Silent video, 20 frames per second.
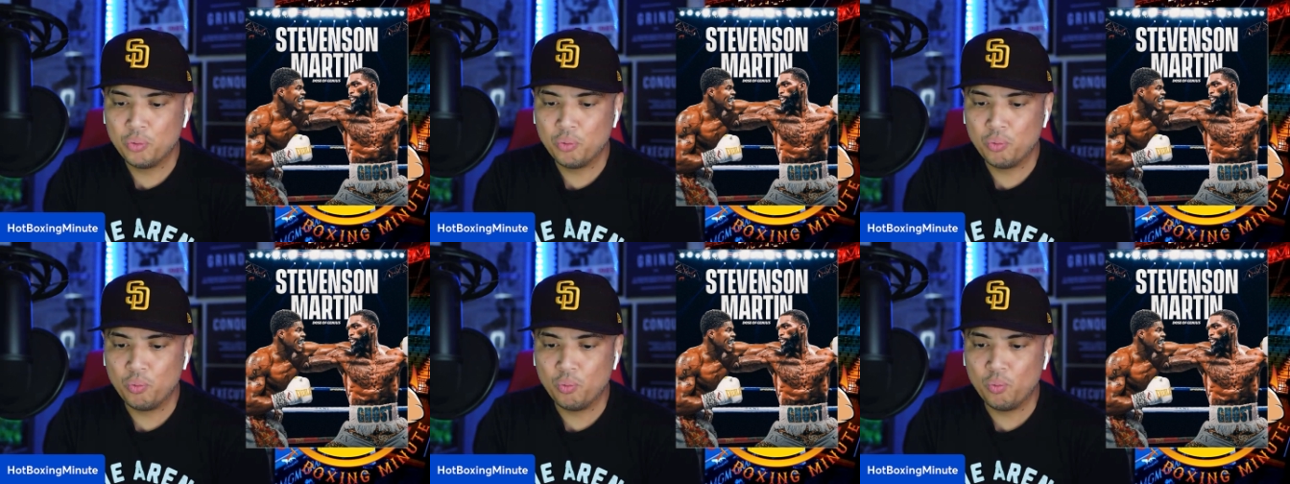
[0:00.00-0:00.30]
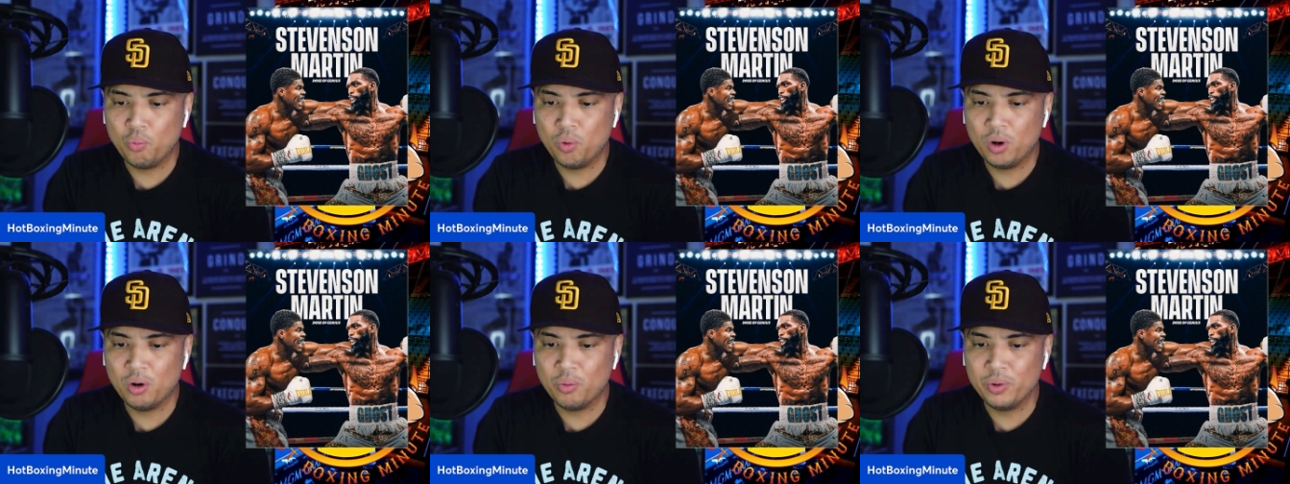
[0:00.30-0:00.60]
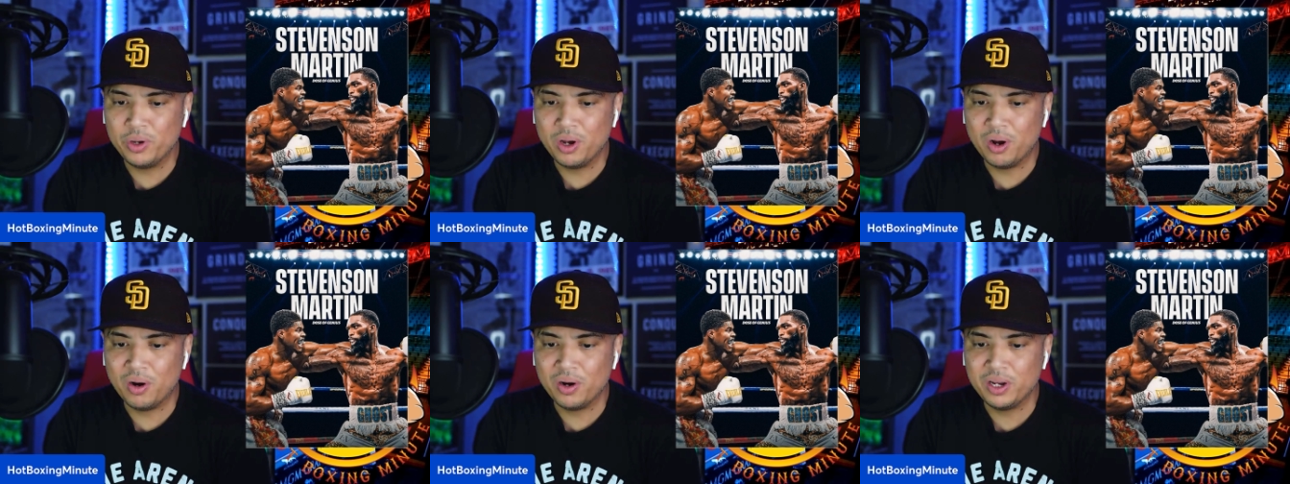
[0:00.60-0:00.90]
where
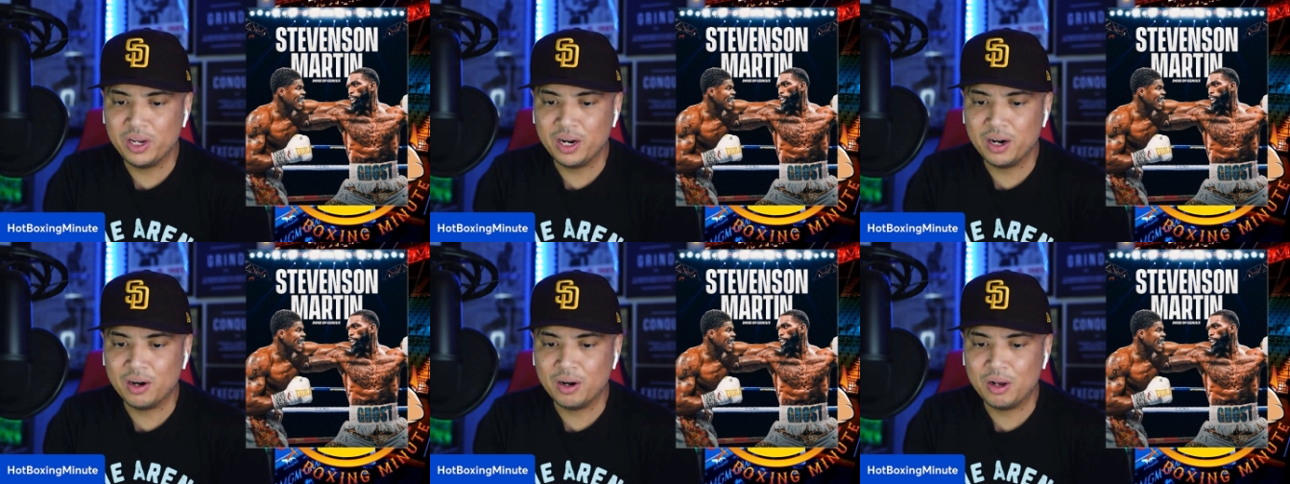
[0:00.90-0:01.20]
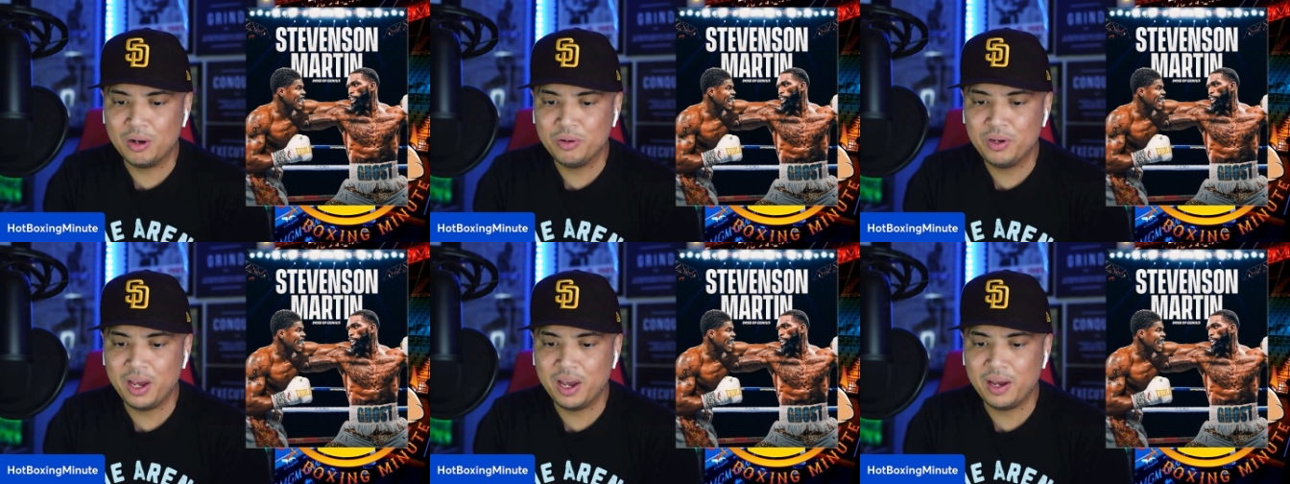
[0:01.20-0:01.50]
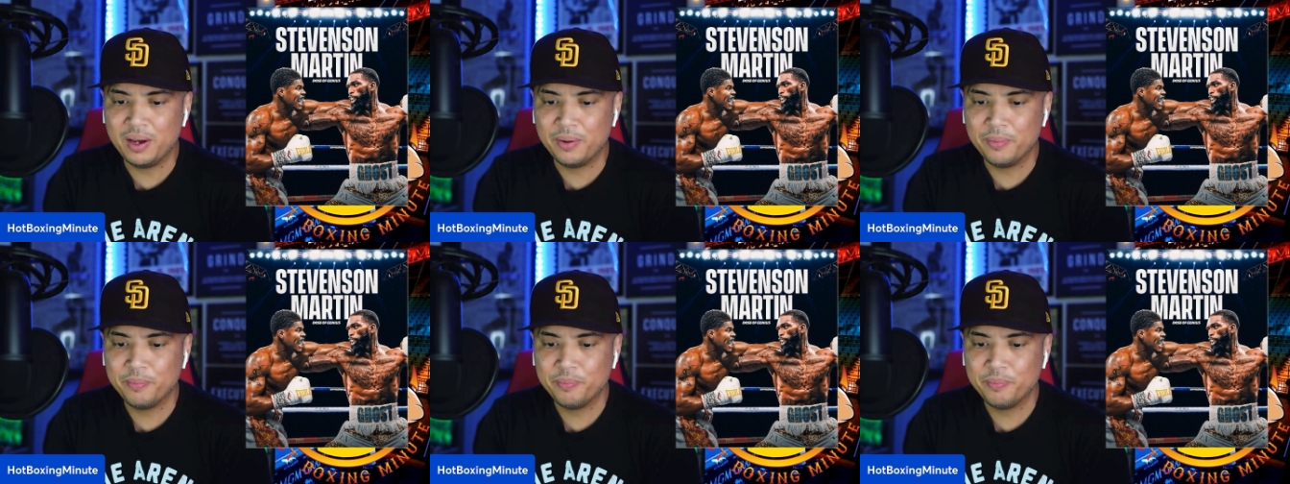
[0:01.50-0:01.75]
we are here. Okay.